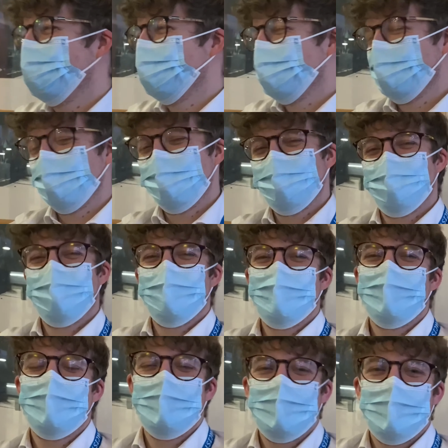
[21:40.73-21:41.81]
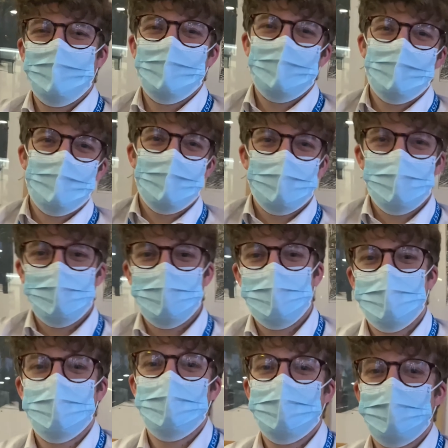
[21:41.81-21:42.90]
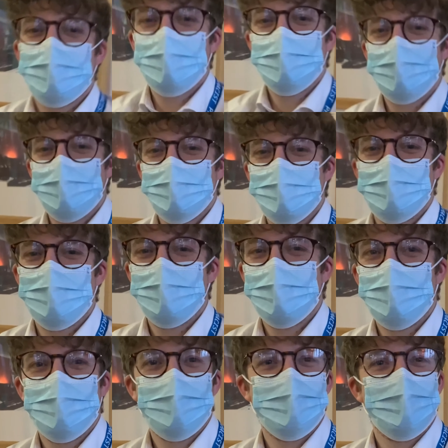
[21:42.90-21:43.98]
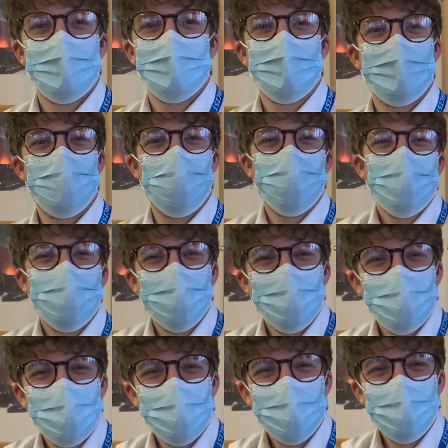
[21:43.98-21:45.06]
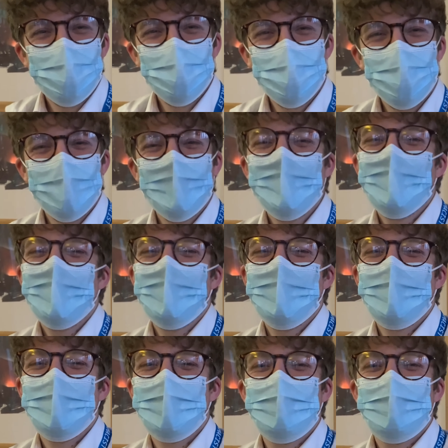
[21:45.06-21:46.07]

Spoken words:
But best of luck to all of you with all you're doing. And yeah, goodbye.